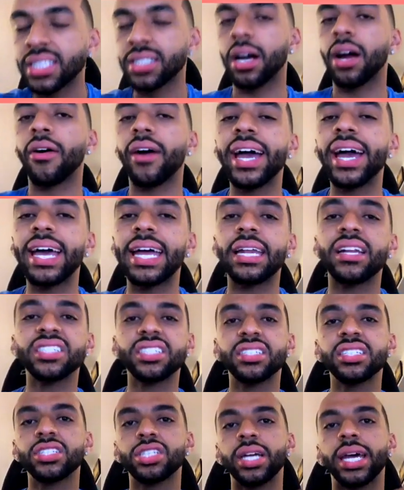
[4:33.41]
All right, and this
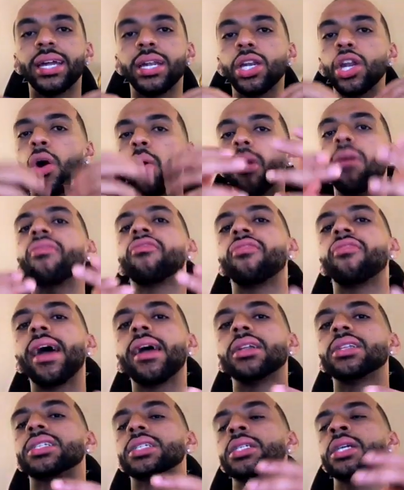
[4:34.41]
is in no
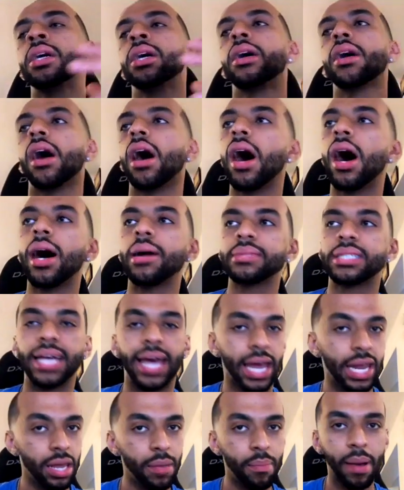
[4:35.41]
offense to
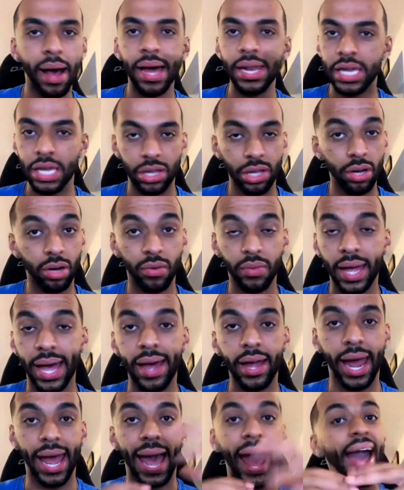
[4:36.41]
anybody that
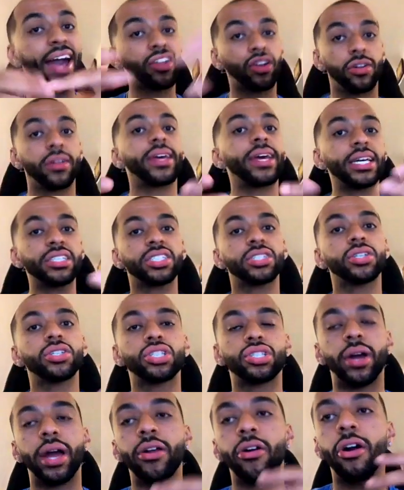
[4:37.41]
actually is a good
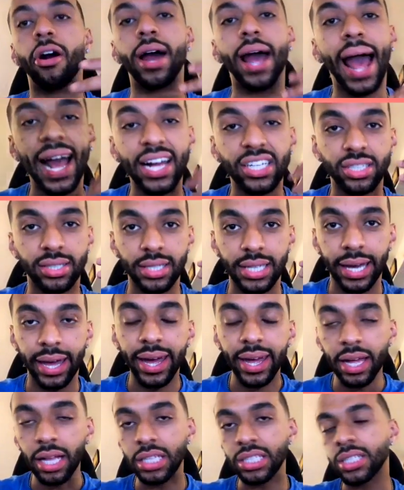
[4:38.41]
trader, or actually
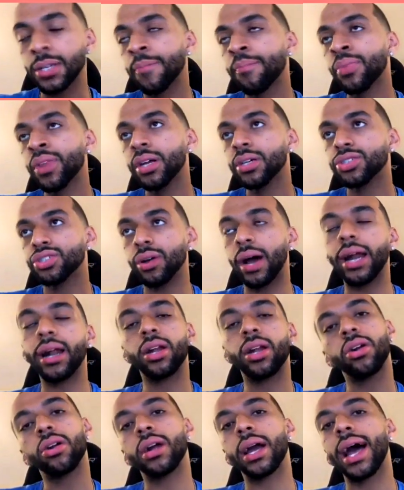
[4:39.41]
is trying to
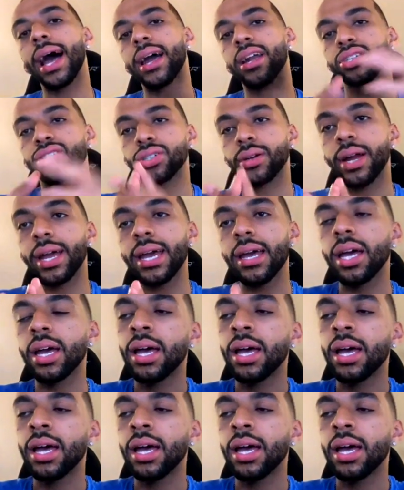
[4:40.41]
learn how to trade,